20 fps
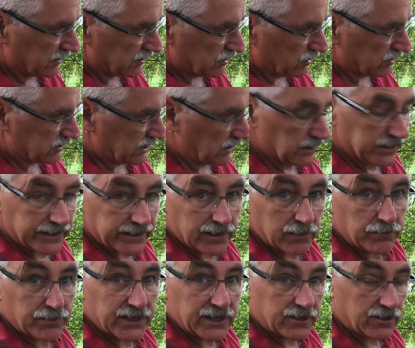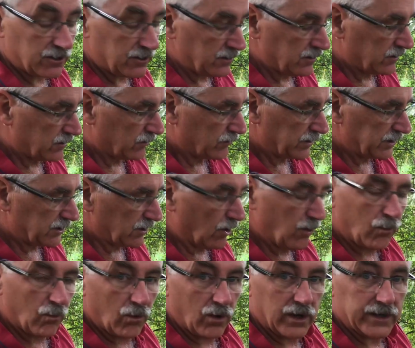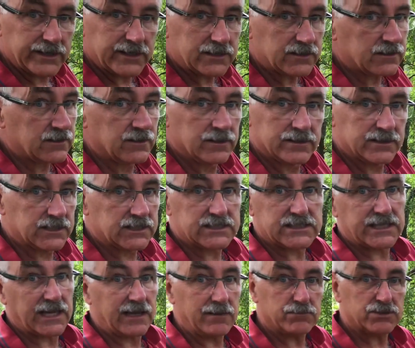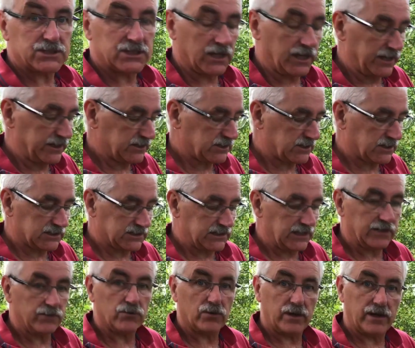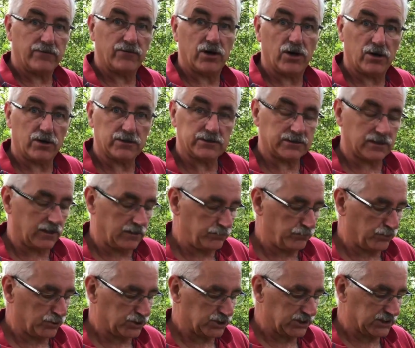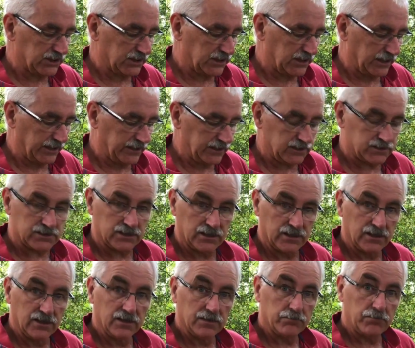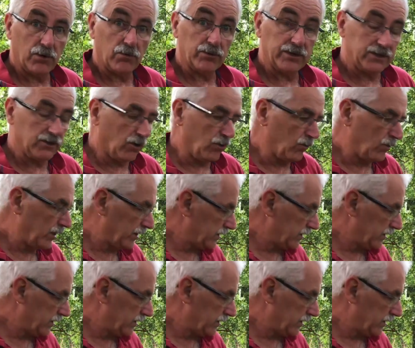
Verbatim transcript: So it's a little bigger. We don't want it the same size because then we'll have a hard time pushing the cuttings, but we don't